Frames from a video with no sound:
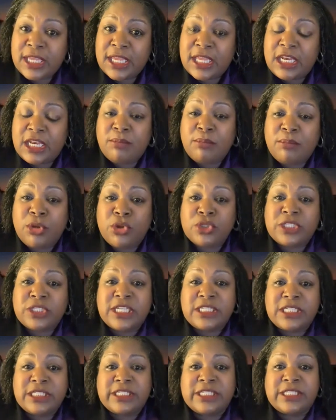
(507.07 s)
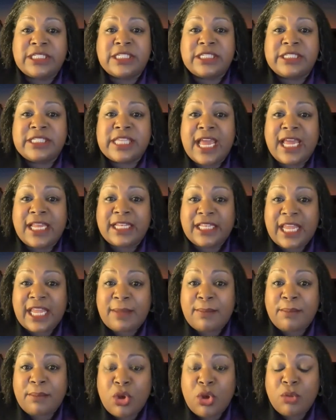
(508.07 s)
And in most instances, at
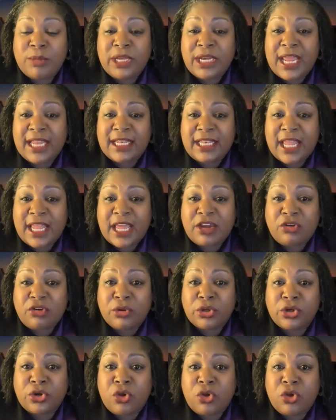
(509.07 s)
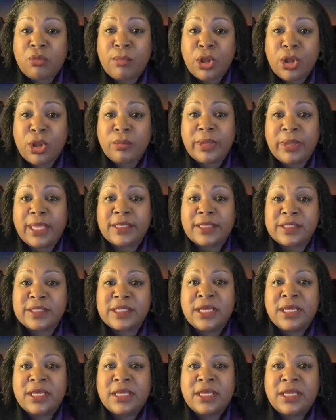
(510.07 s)
that moment, at that critical moment,
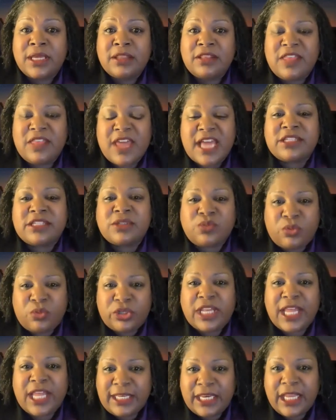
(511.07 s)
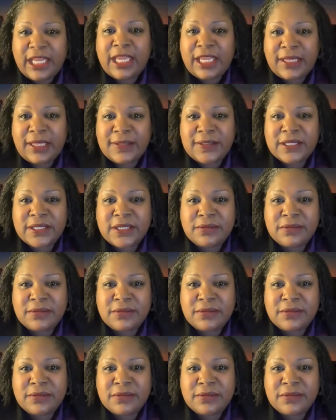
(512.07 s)
that's what they need.